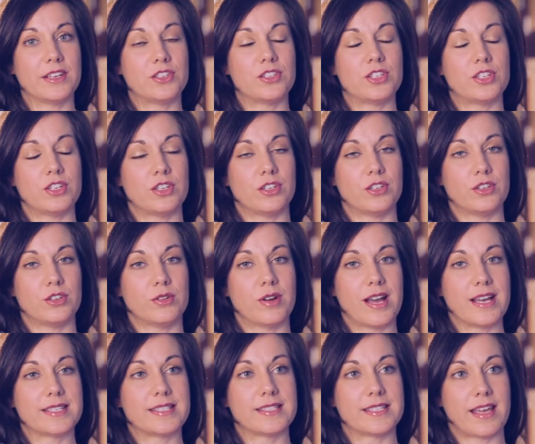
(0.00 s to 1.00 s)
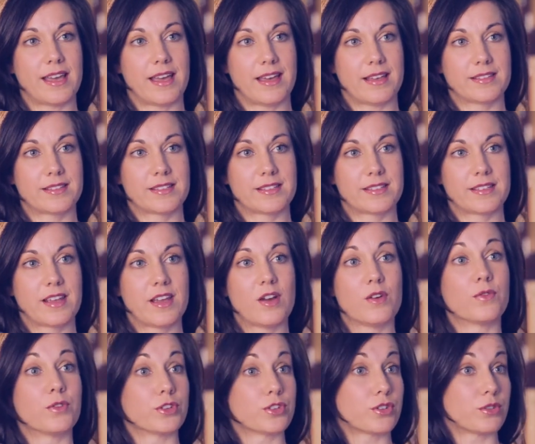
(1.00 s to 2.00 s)
to assess
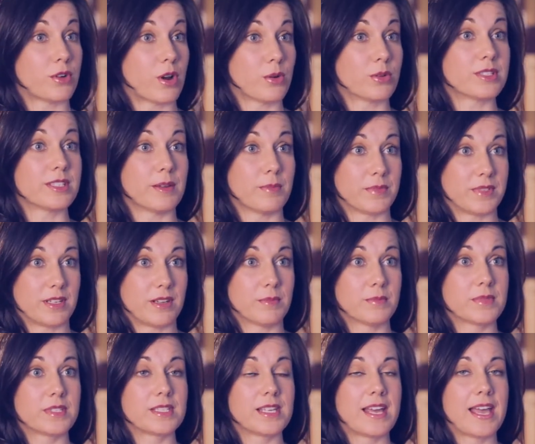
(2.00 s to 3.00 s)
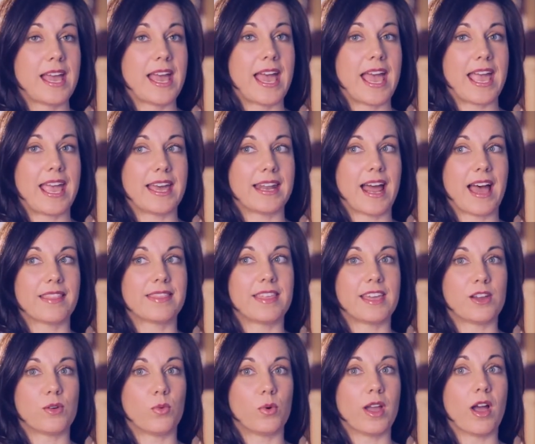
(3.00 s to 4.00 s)
for stroke symptoms. And I
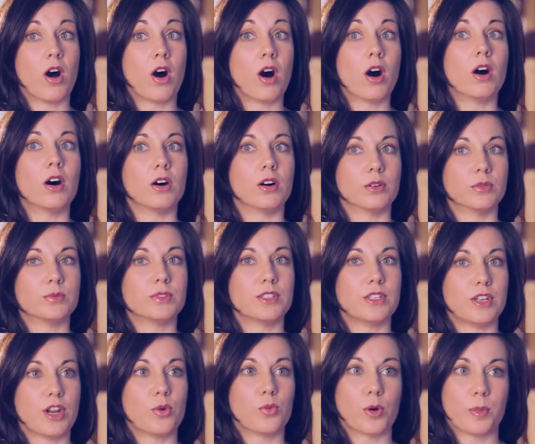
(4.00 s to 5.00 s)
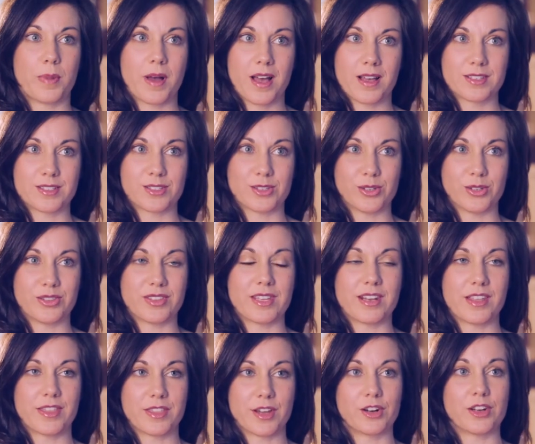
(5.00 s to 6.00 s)
think we all, were puzzled that
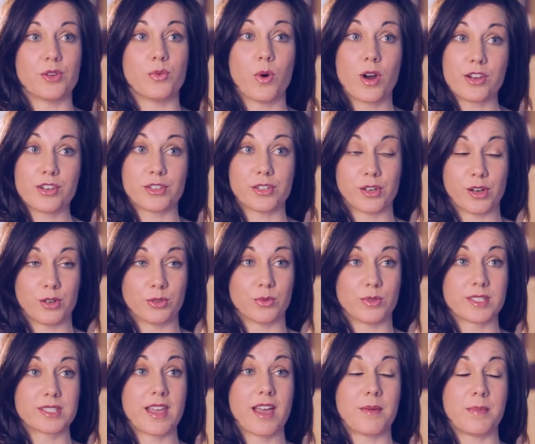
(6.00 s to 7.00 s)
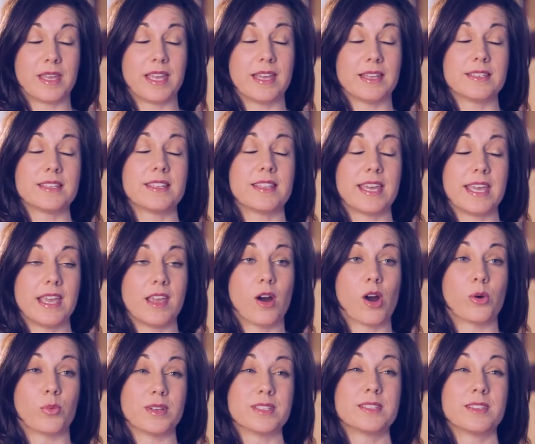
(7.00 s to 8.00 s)
a 31-year-old was coming into the
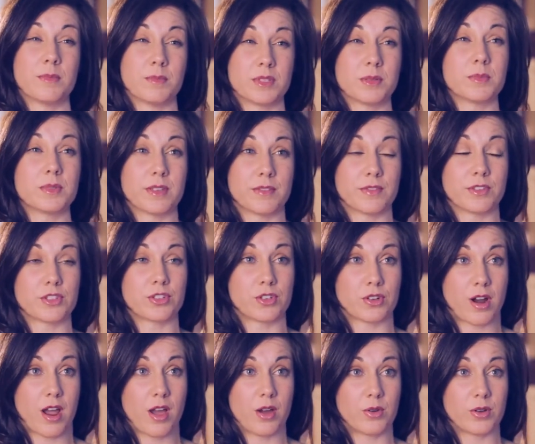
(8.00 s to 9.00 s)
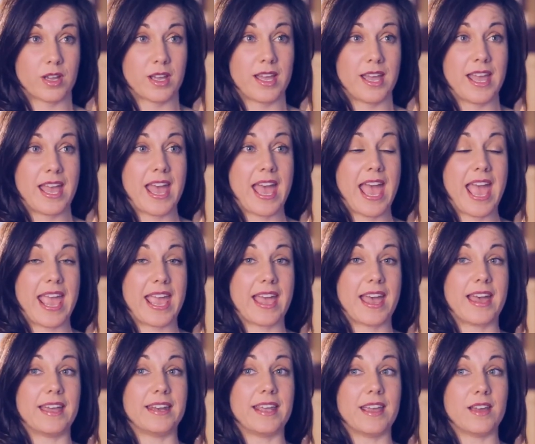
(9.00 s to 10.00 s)
ER with symptoms of a stroke.
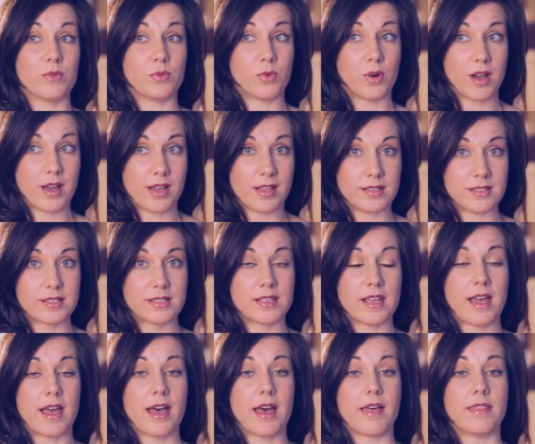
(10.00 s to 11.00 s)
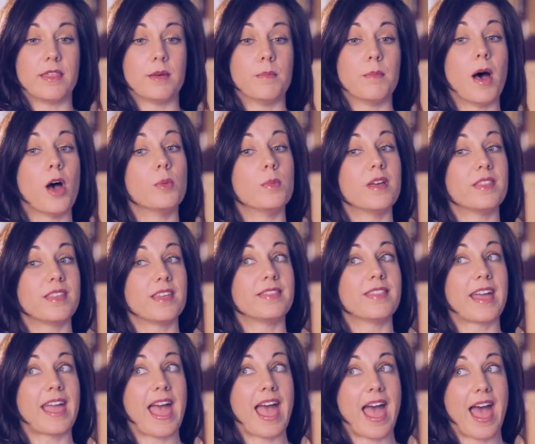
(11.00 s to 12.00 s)
And it was the moment that
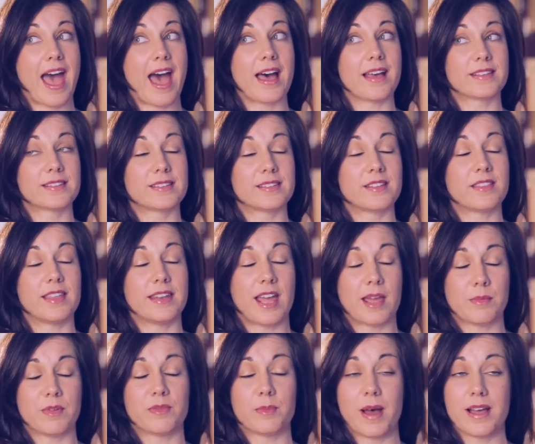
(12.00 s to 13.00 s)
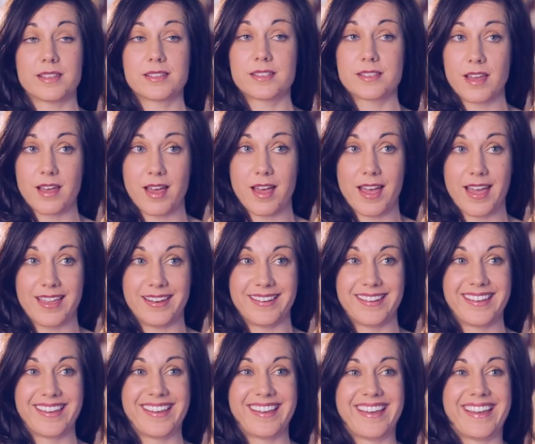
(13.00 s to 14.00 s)
they asked the name of my son,
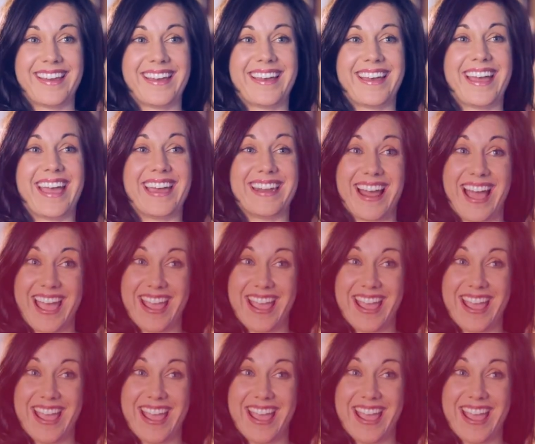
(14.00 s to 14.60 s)
and I